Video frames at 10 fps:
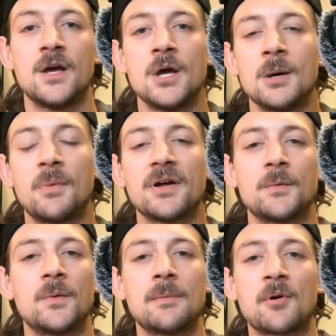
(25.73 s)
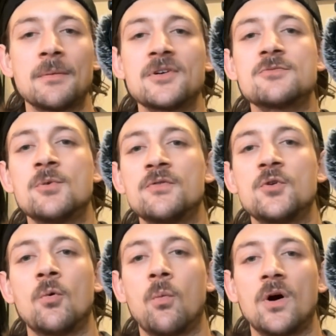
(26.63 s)
But we pretty much moved
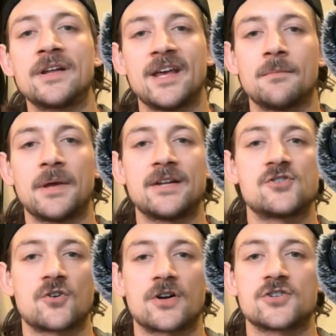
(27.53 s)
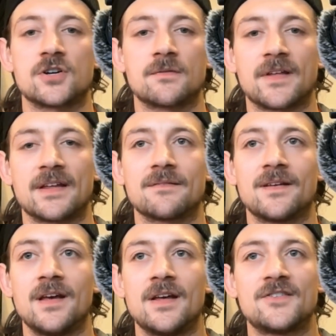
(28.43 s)
to a one campaign structure that
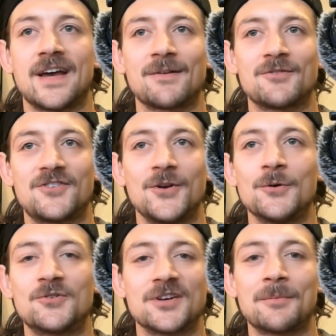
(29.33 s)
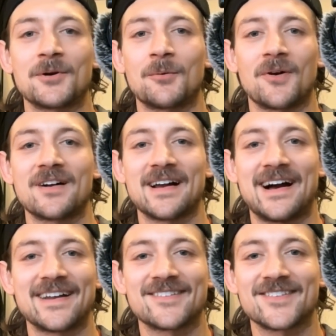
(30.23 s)
sounds too simple to work,
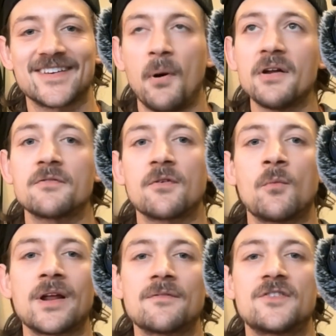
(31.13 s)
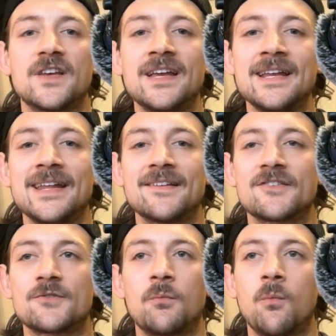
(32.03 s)
honestly. But from what I've seen,
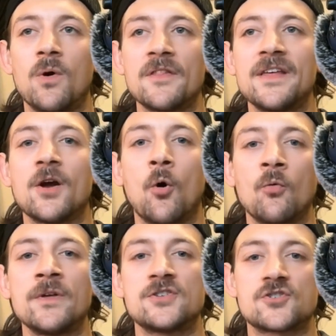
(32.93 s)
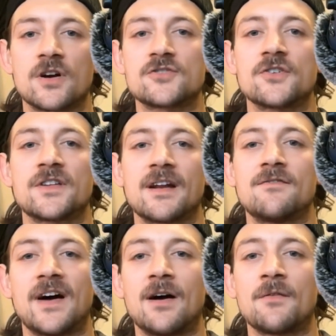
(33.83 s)
it's one of the only structures that I've
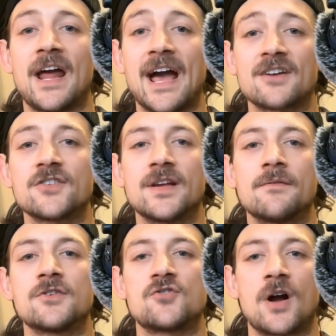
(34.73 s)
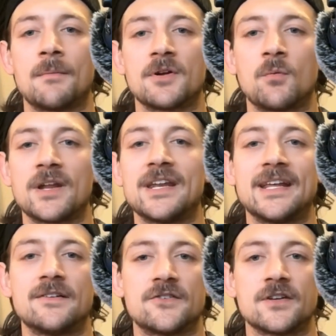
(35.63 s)
found that actually gives Andromeda what it
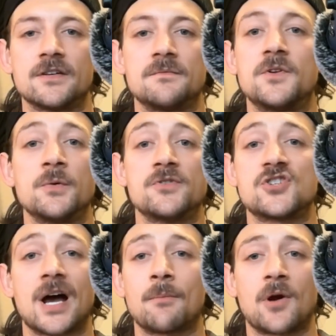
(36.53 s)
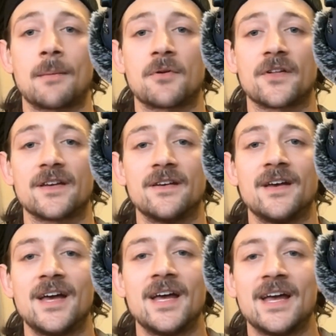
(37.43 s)
needs to do its job properly.
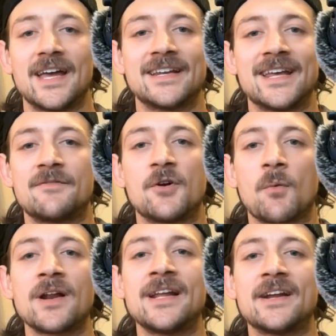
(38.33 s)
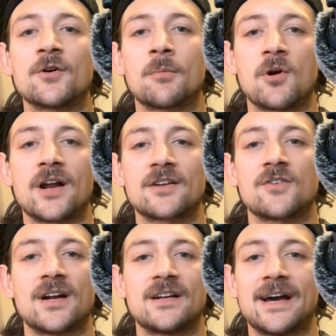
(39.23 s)
And if you're running a hero product
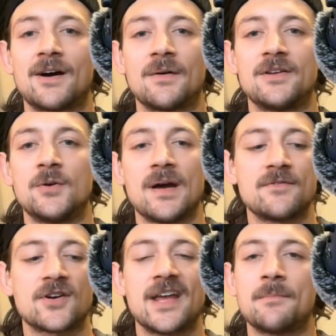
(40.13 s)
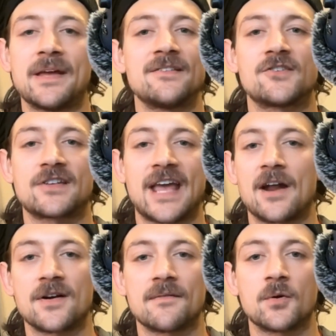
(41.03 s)
right now and you have your campaigns
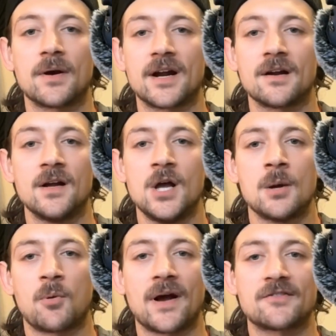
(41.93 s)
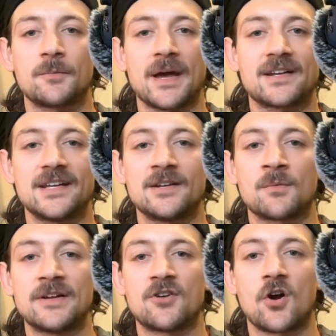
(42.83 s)
scattered everywhere, prospecting,
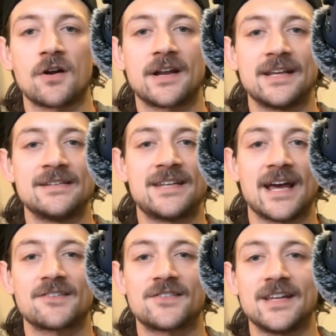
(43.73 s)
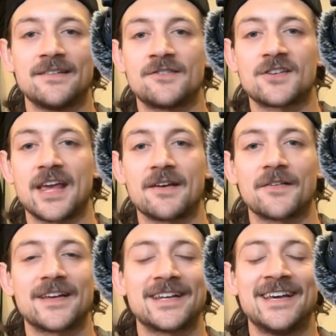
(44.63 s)
retargeting, testing,
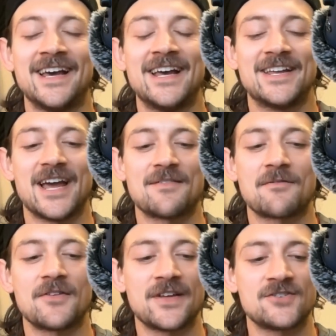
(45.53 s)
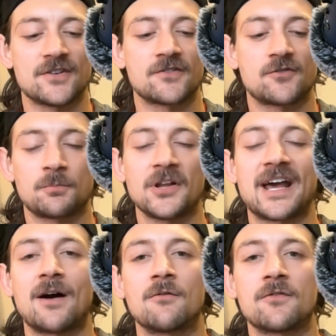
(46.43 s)
scaling, you have everything just split
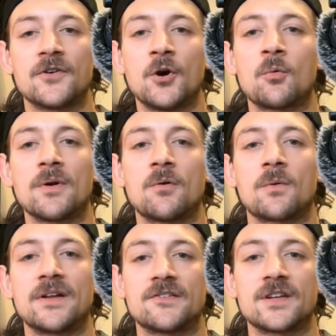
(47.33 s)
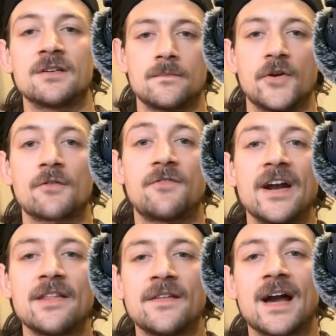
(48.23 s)
out for no real reason, you're
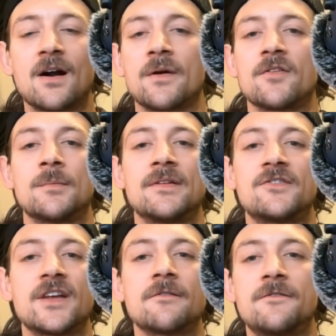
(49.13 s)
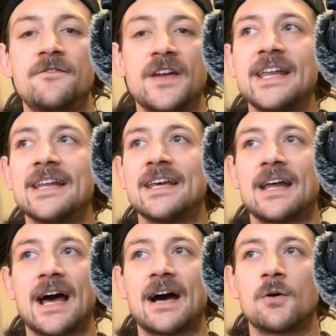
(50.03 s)
fighting the algorithm instead of feeding
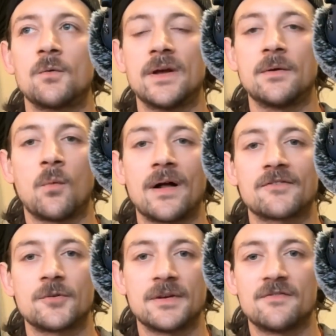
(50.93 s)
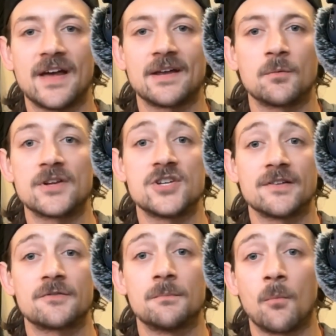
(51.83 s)
it how it wants to be fed, which
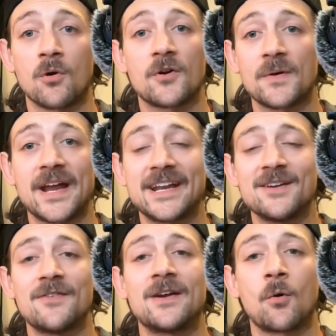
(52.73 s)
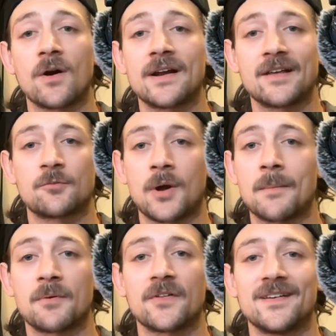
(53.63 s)
is more creative and organized
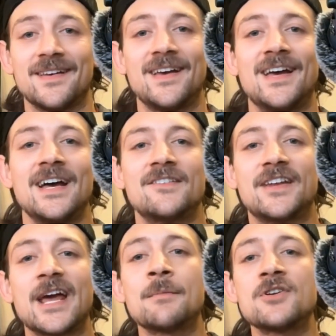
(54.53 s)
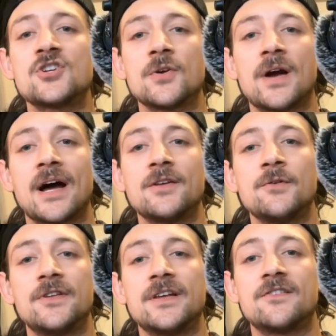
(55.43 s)
properly. Today, I'm going to show you how to
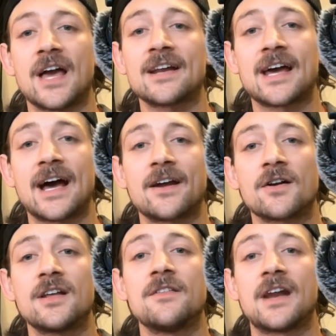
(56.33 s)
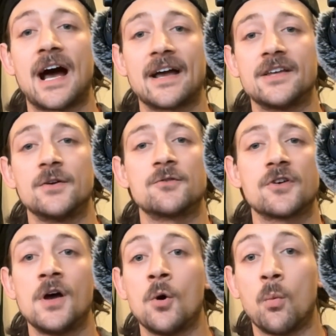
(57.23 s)
use the exact hierarchy that I use.
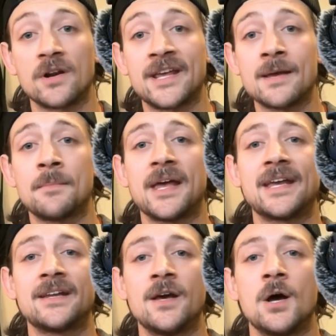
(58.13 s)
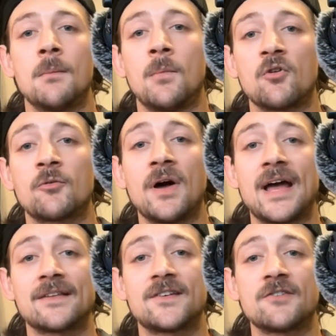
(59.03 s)
One campaign, multiple ad sets